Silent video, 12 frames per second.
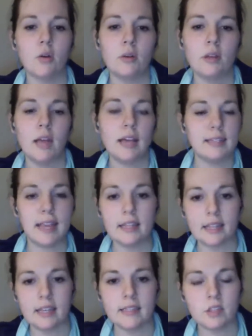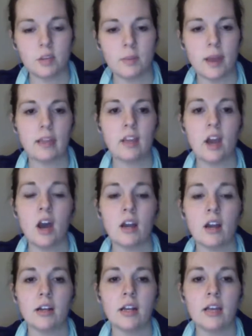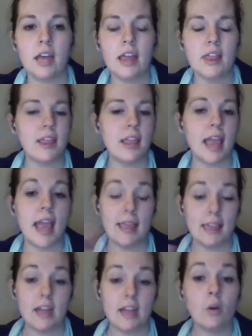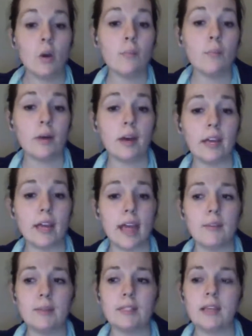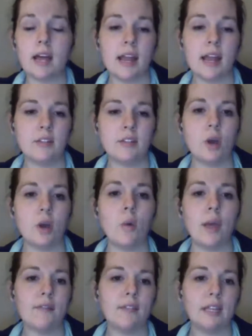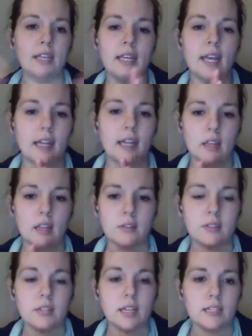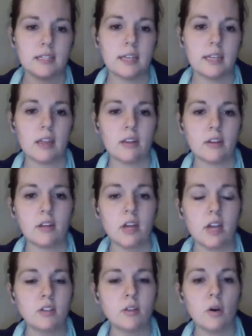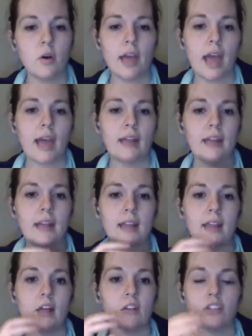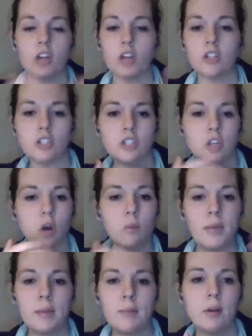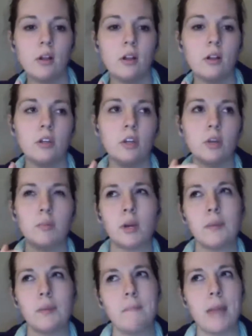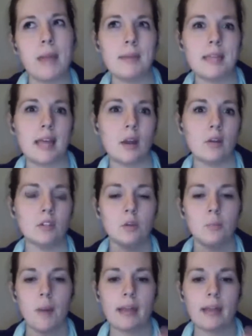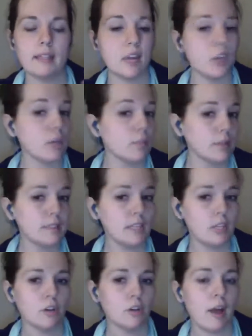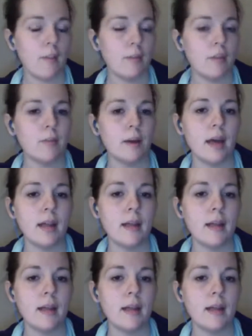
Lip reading: azaleas in your backyard, and then your book, Amazon has no way of linking any of those things together. So they'll start to show people your book maybe that also bought these other books that your grandmother bought.